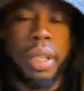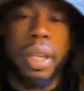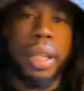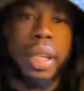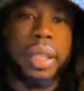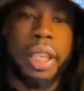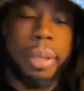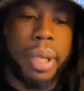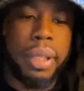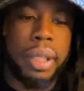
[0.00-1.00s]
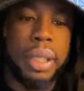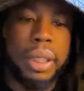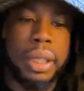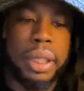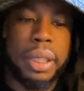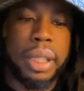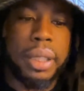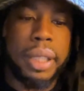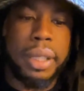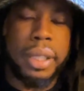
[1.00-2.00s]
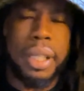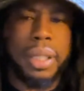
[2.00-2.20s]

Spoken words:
Another email, such and such, such and such.